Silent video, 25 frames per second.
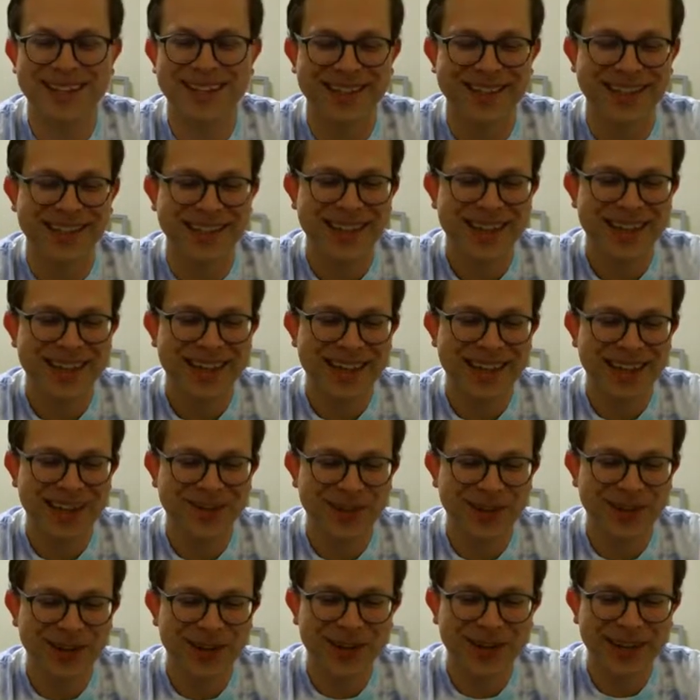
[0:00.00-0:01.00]
like, if
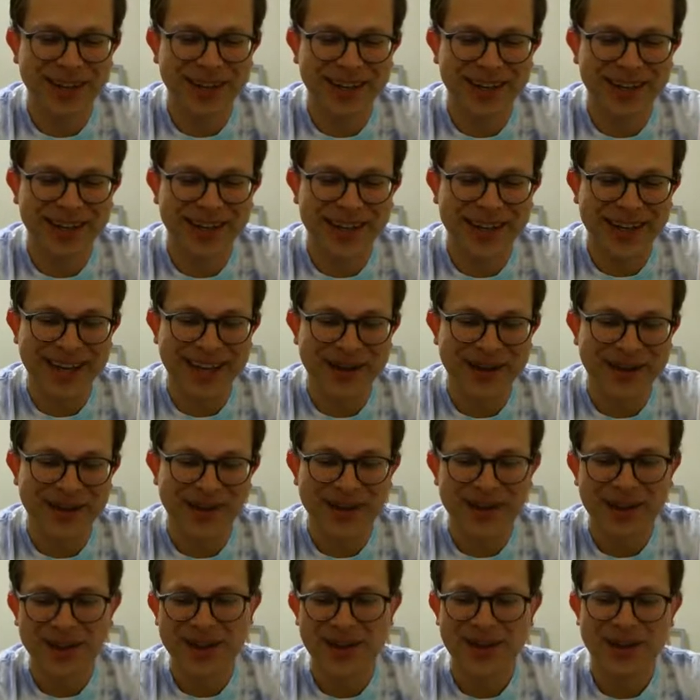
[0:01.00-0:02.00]
you don't get it now,
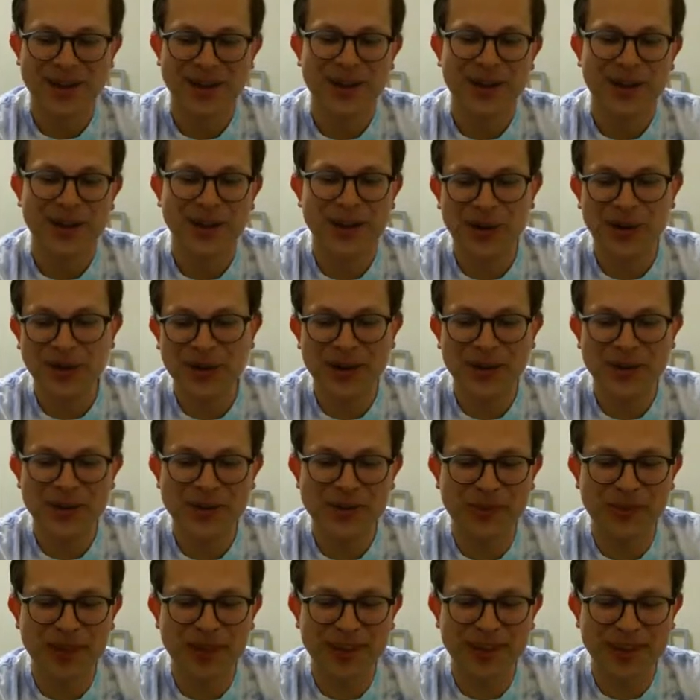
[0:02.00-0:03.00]
who
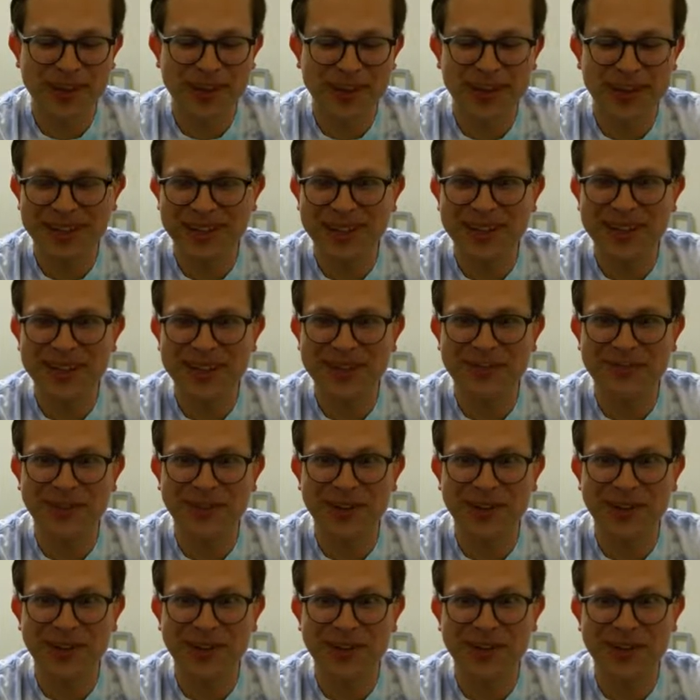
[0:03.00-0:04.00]
knows when you're going to need it for
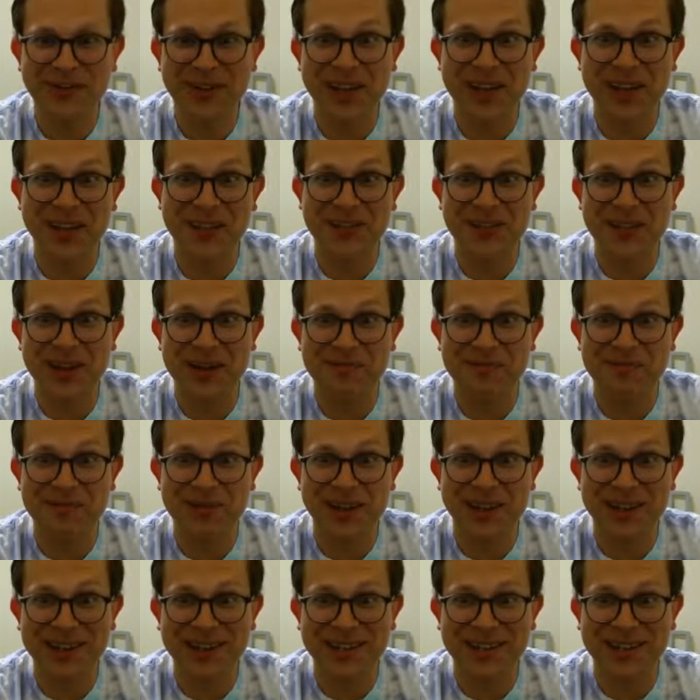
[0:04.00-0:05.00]
your ranked cup,
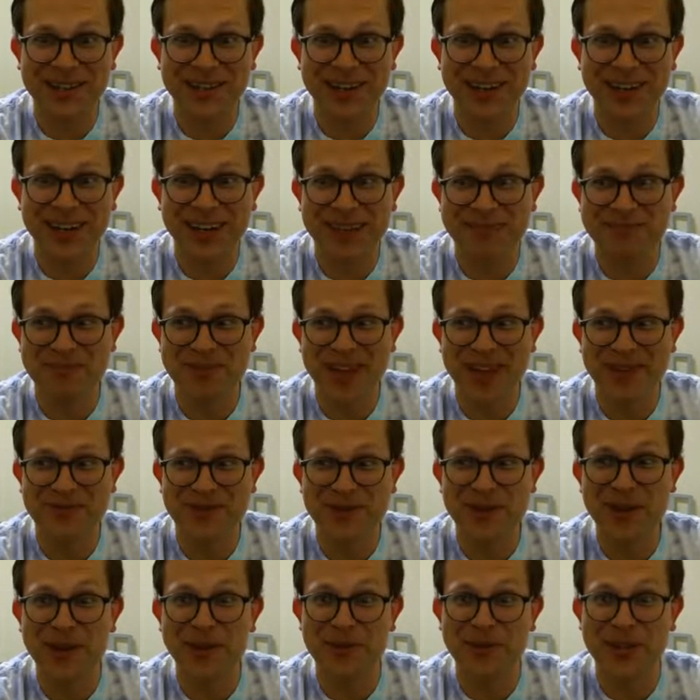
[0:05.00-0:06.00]
right? You're going to have
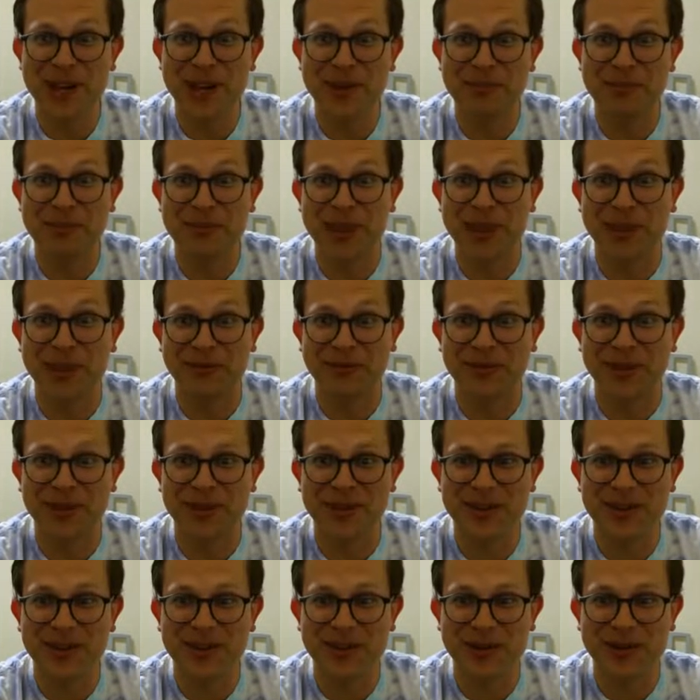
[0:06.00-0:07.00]
no top shelf on
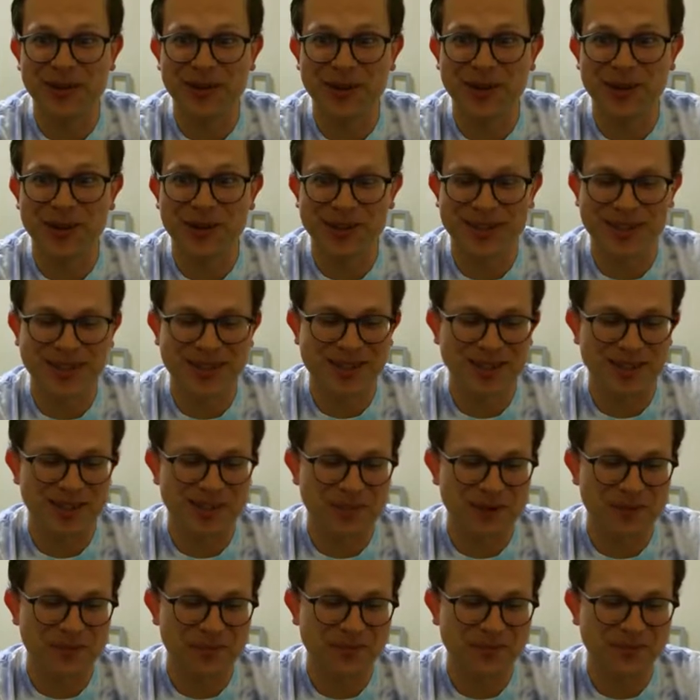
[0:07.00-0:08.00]
the new course,
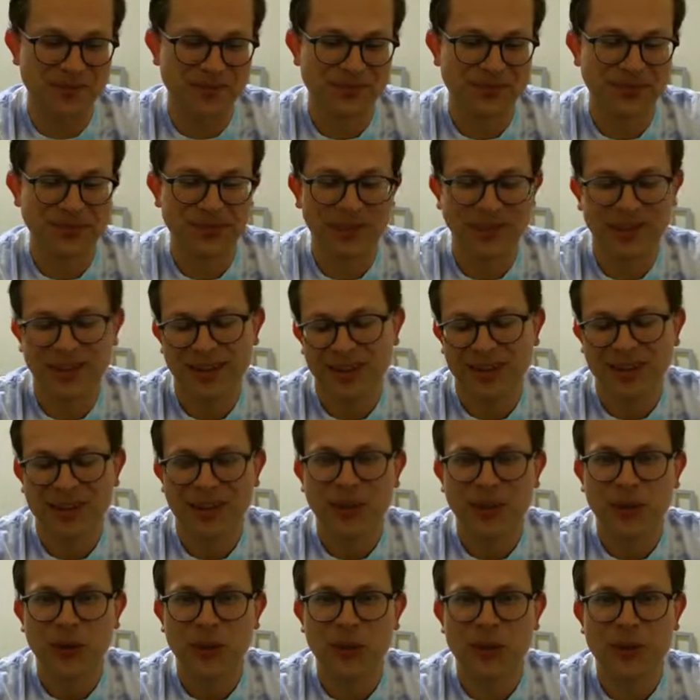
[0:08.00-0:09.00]
so
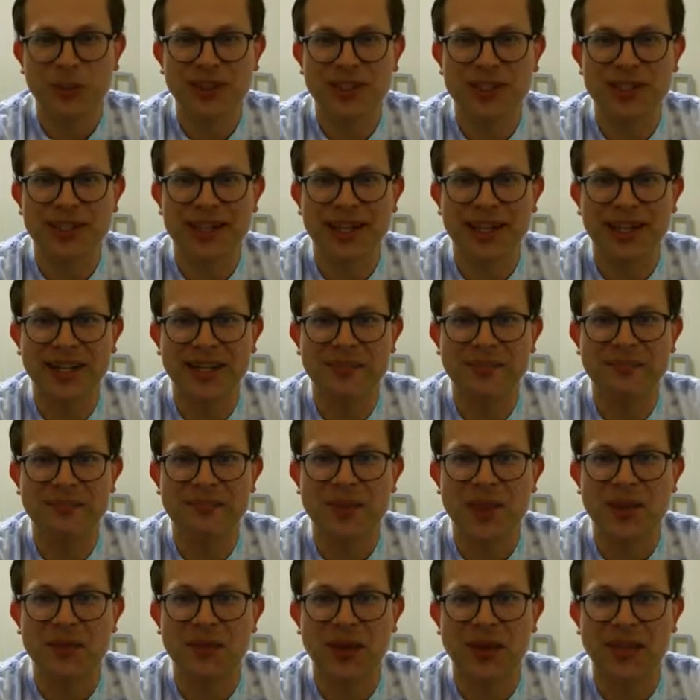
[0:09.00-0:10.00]
we'll just get it.
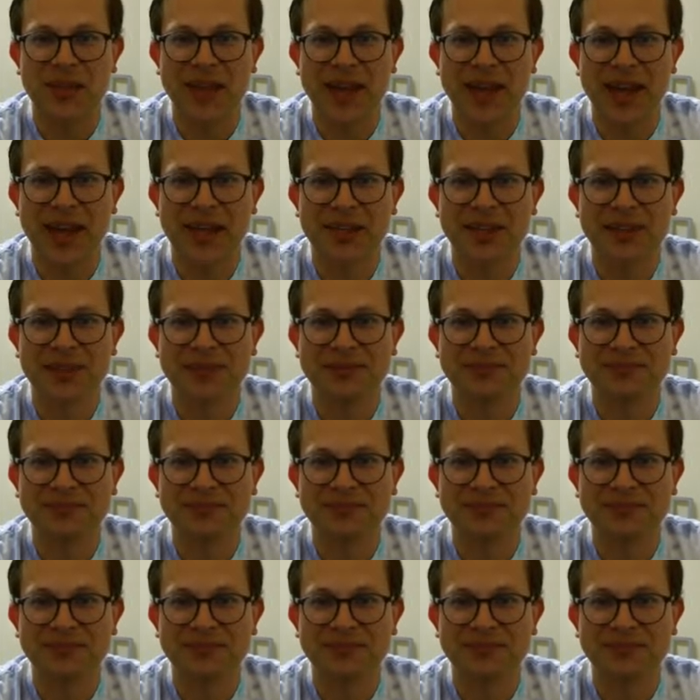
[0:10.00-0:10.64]
What the heck?